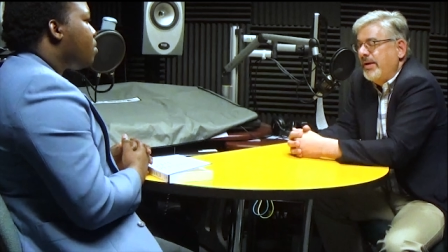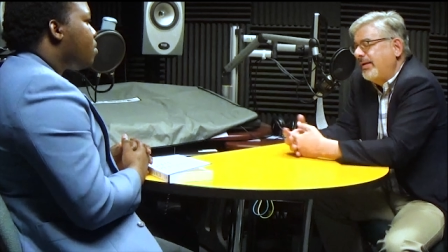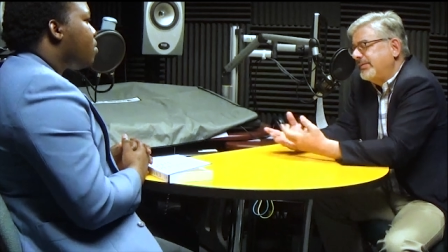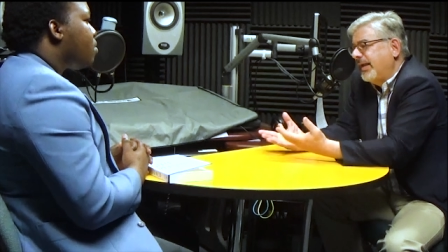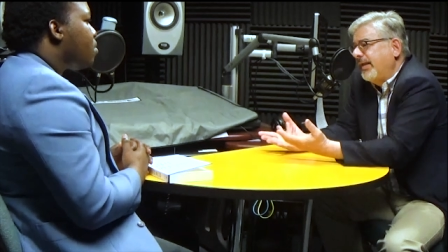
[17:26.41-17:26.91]
and
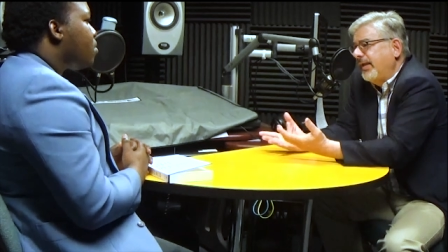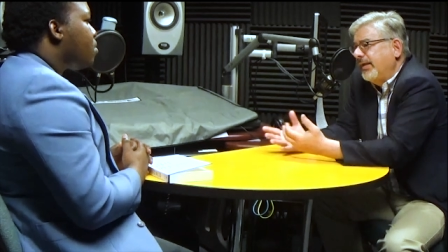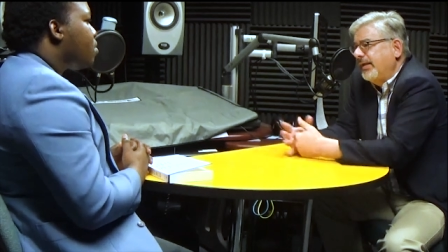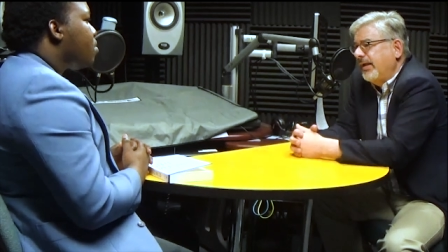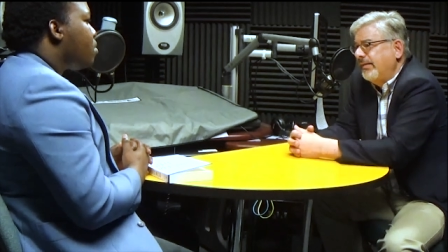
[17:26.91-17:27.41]
I,
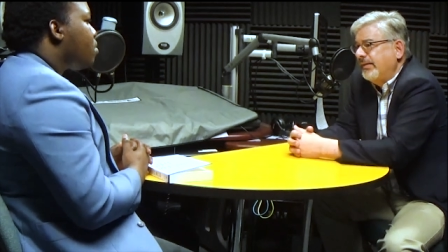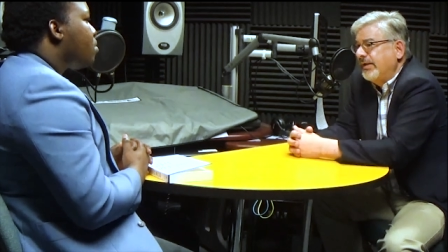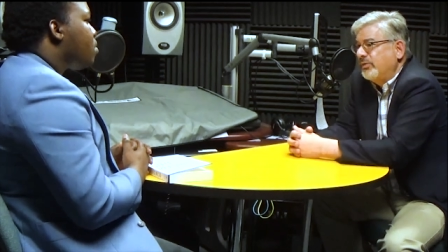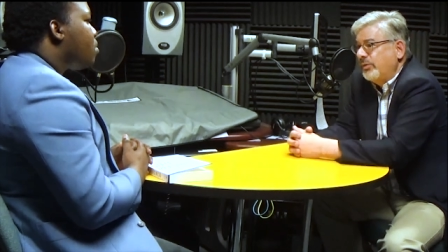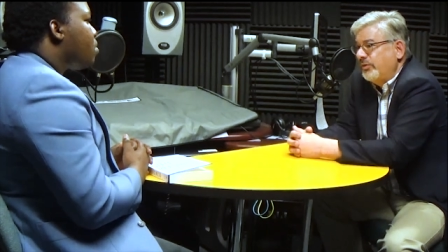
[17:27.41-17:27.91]
I, I think
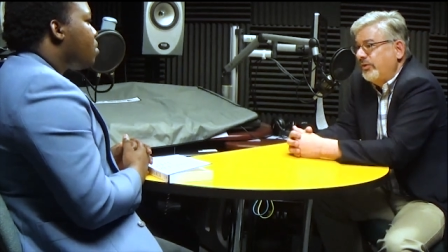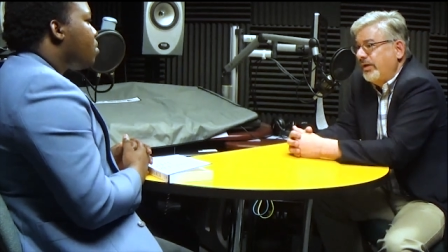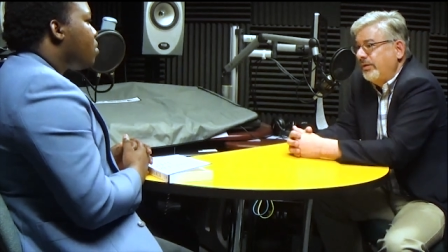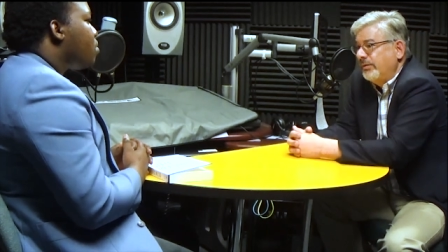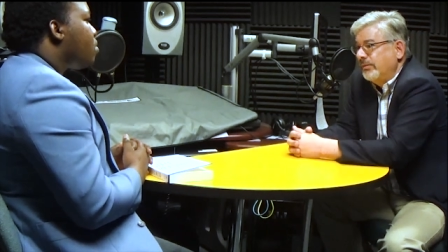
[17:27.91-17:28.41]
that's what you're
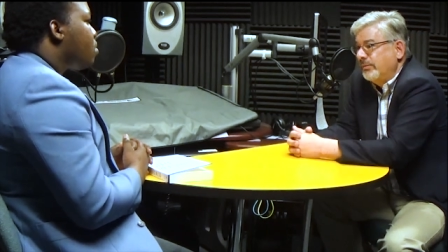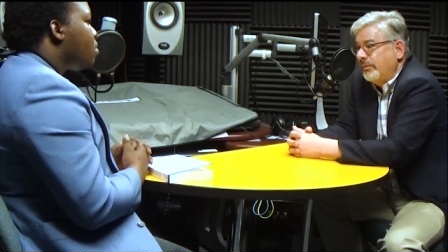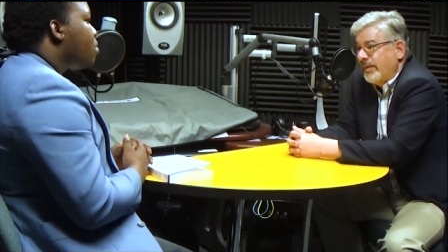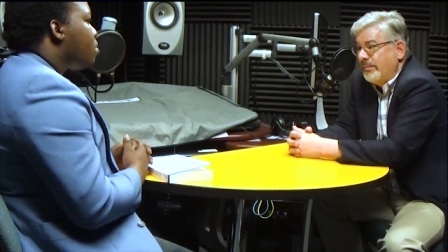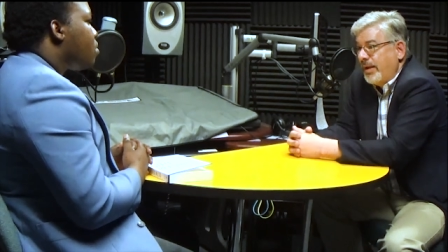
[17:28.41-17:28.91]
seeing
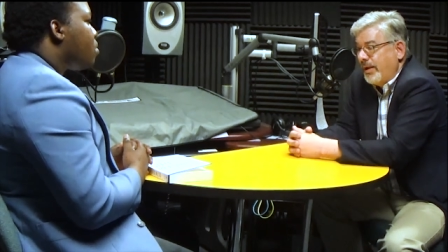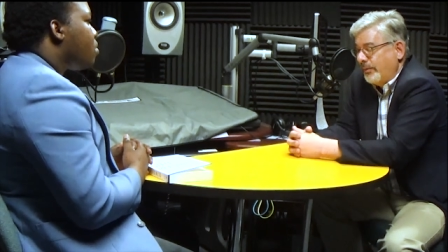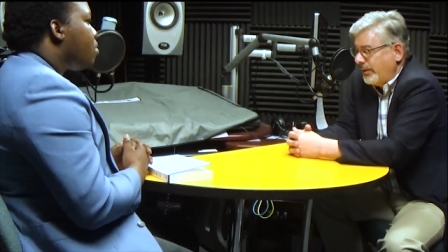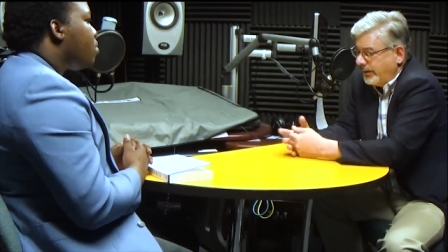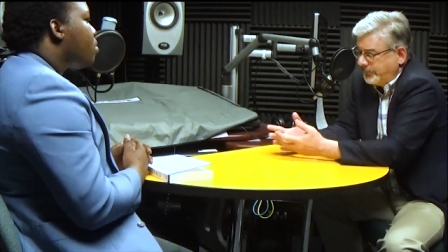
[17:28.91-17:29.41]
with them now.
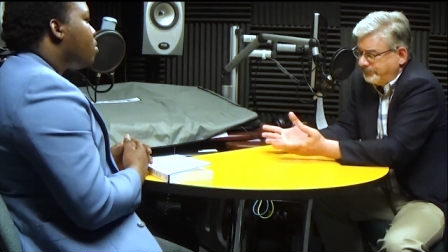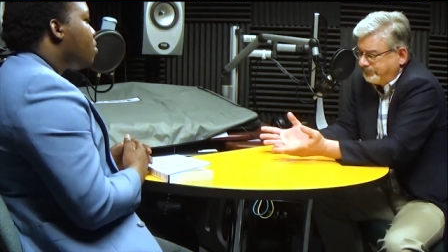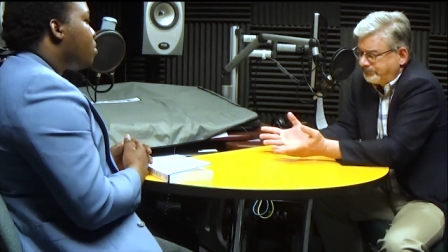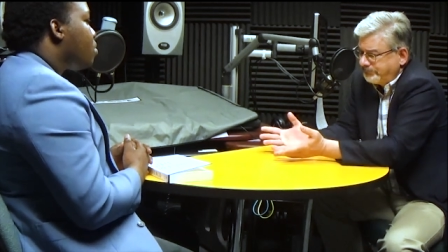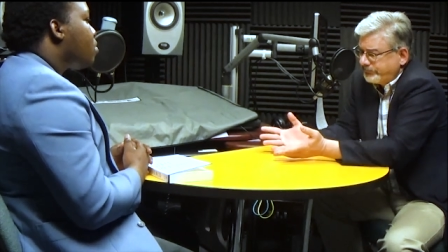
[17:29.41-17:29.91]
Now,
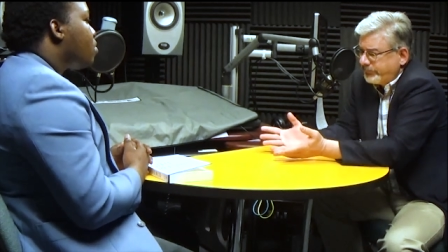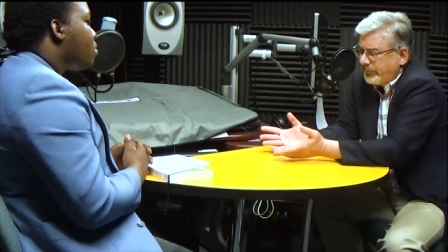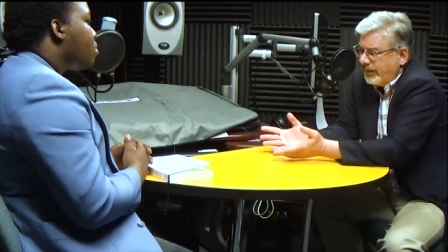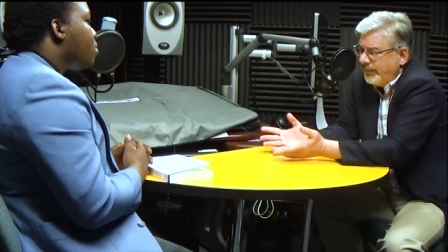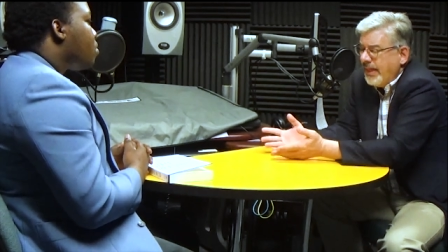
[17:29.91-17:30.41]

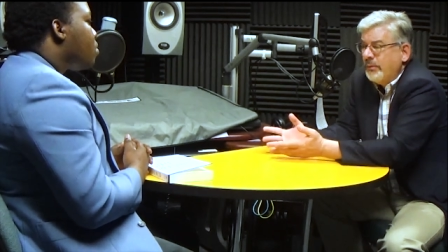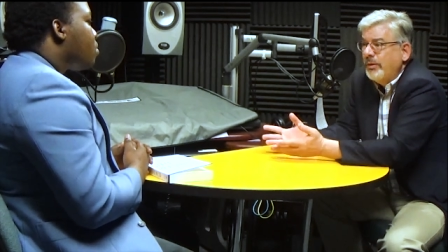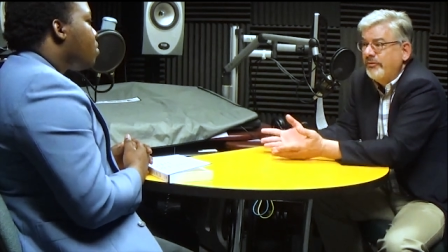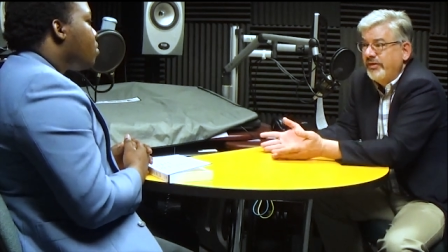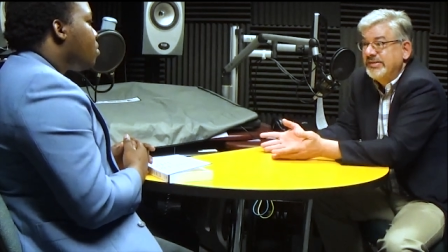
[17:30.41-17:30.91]
that
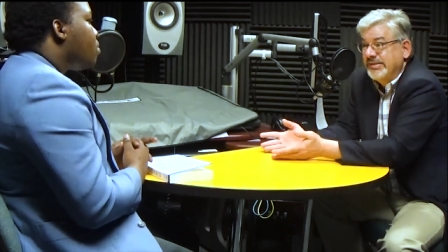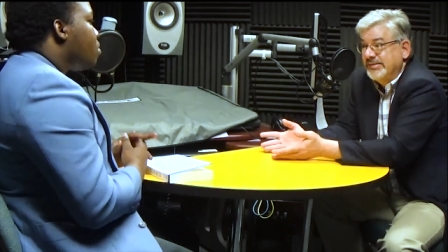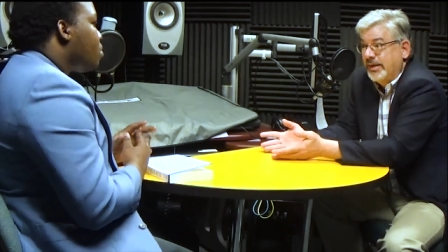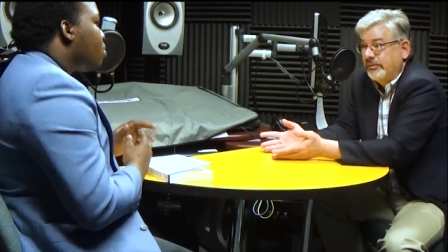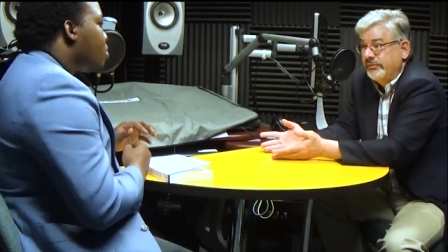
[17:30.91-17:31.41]
will fix
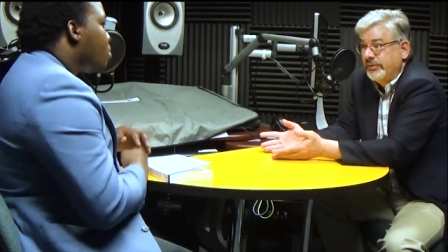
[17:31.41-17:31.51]
itself,